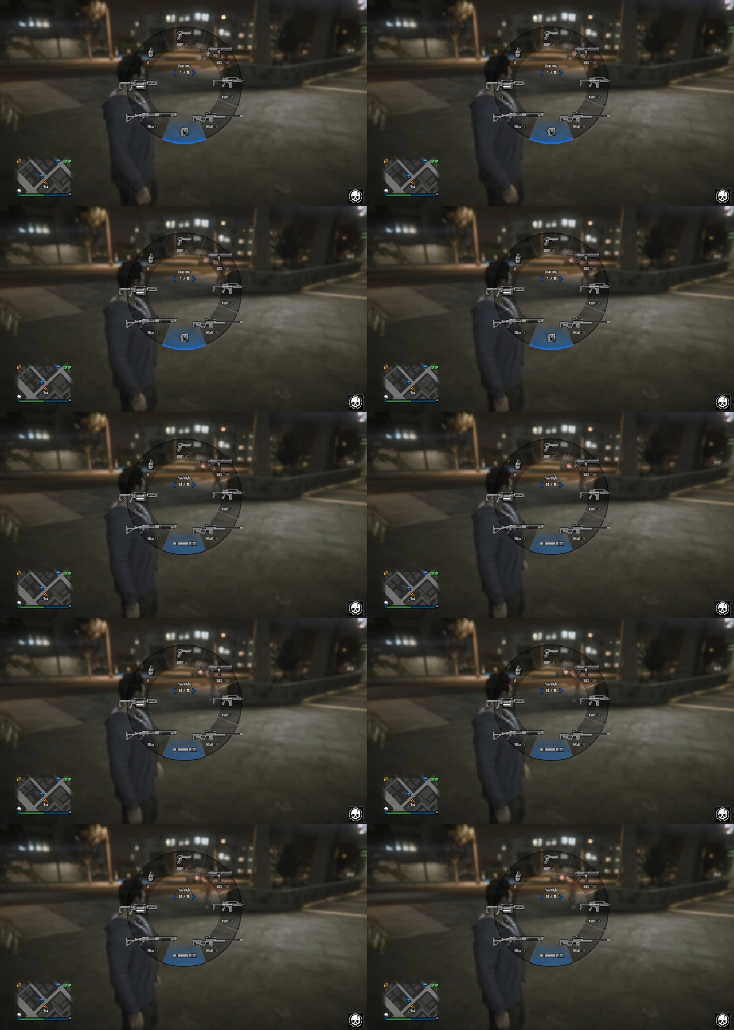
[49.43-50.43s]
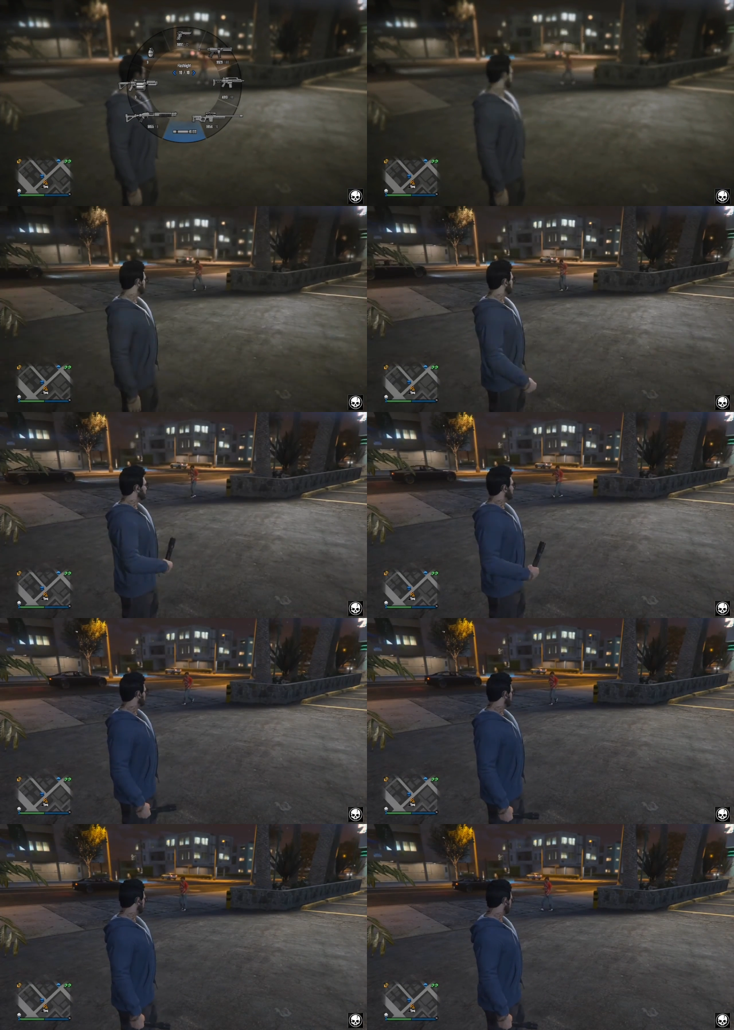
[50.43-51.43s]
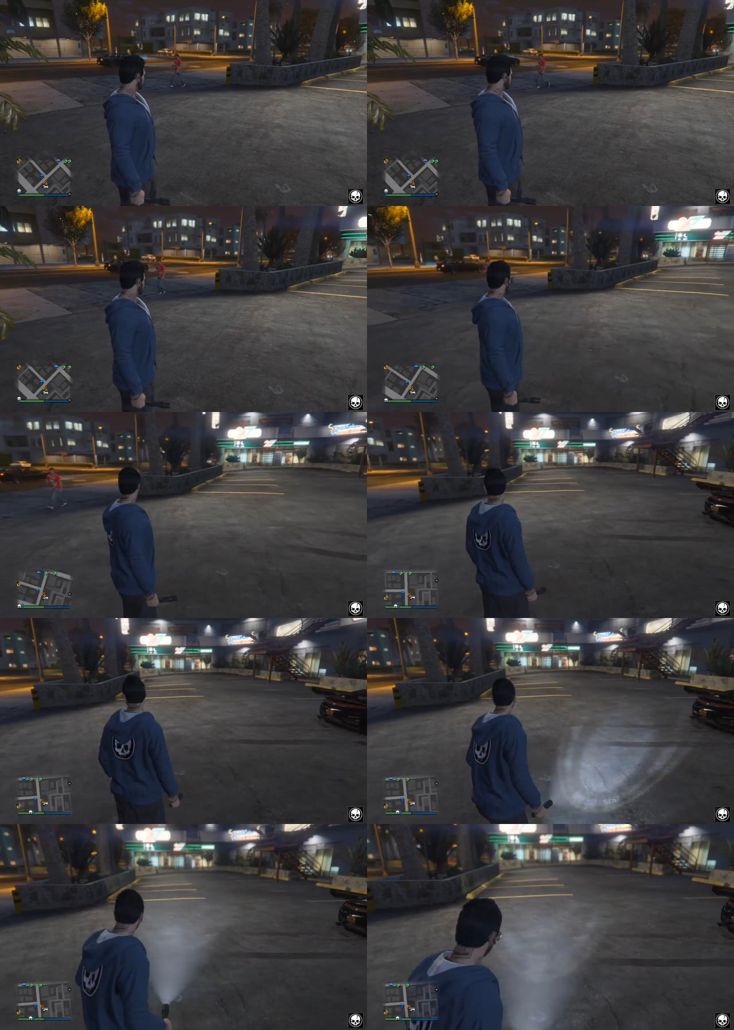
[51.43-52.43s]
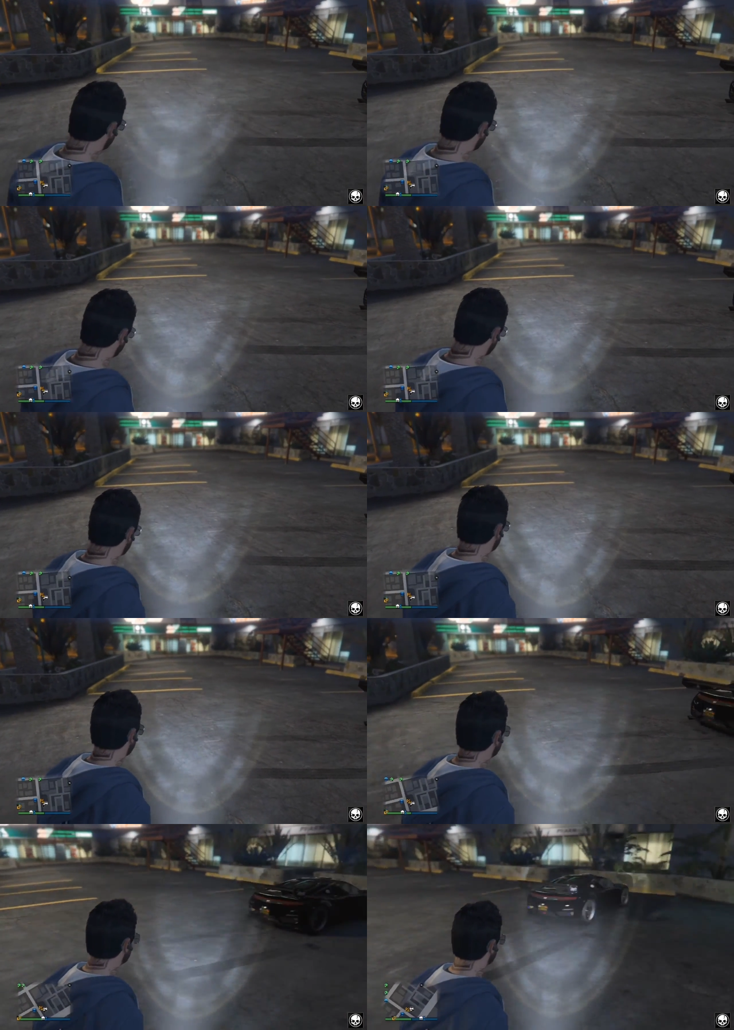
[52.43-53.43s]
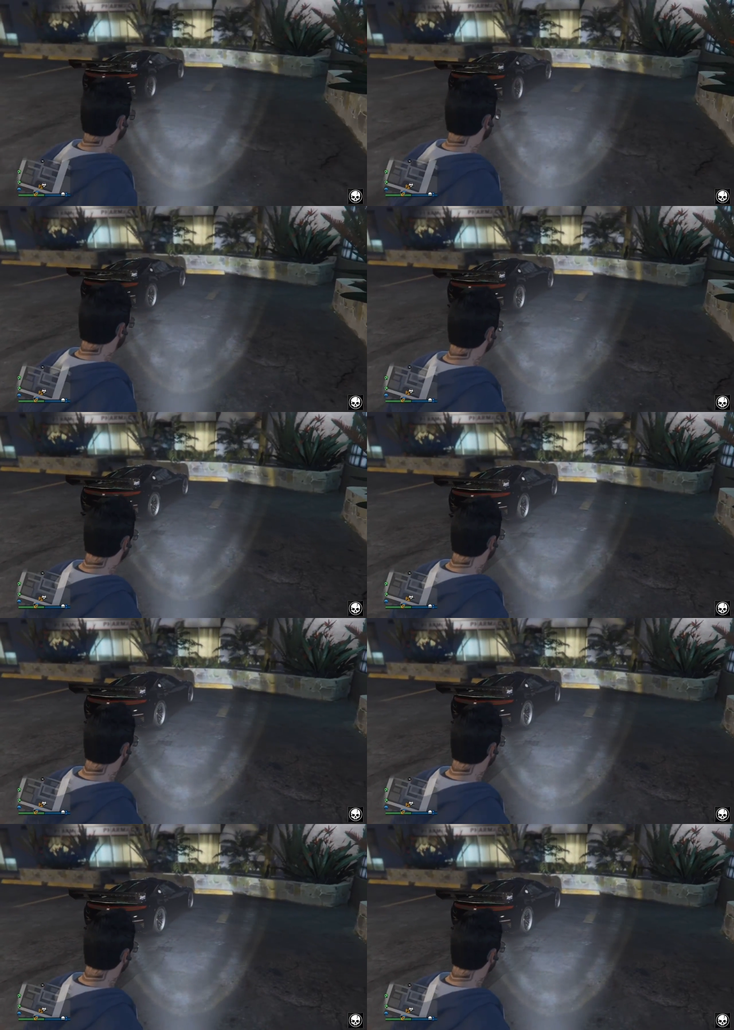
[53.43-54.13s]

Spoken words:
Nobody's mouth can be seen.